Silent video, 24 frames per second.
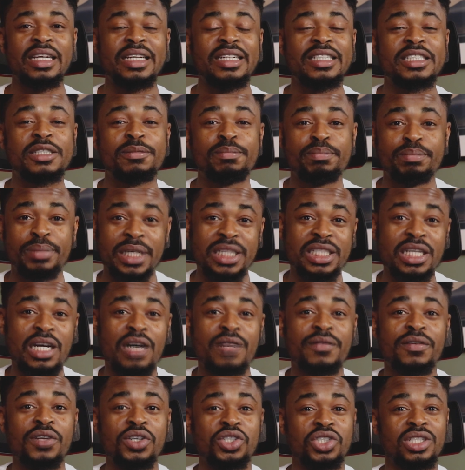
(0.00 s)
a
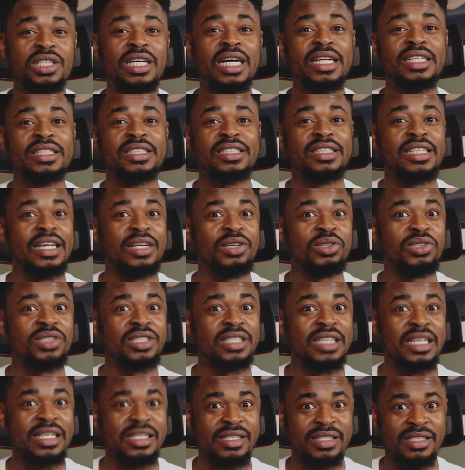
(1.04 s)
special functionality that
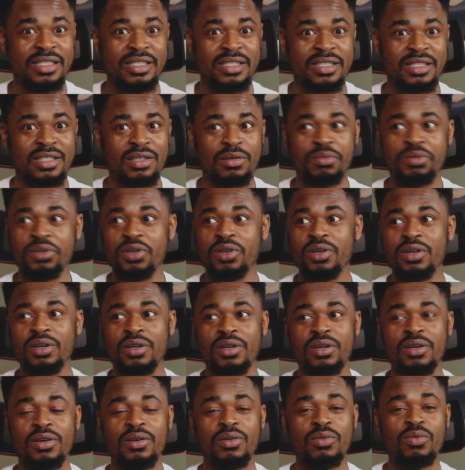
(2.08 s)
doesn't exist. But
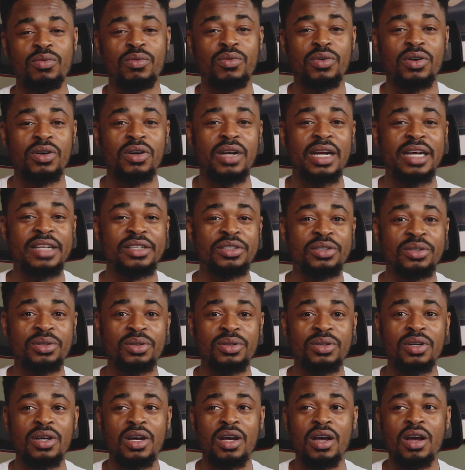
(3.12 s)
for all I
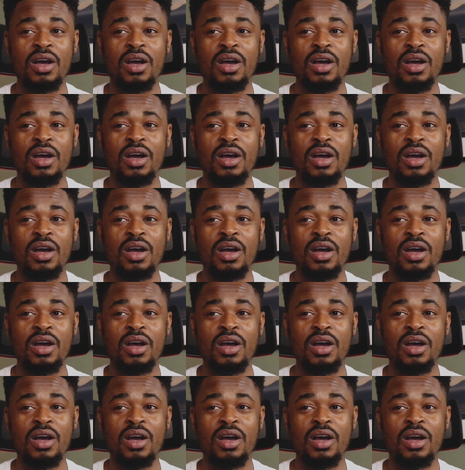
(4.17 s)
know,